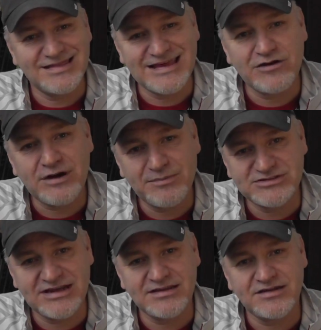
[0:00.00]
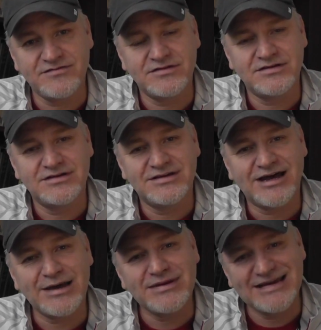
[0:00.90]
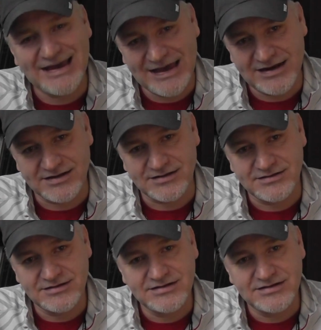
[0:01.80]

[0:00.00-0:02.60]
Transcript: Their representative? I'm in Canada.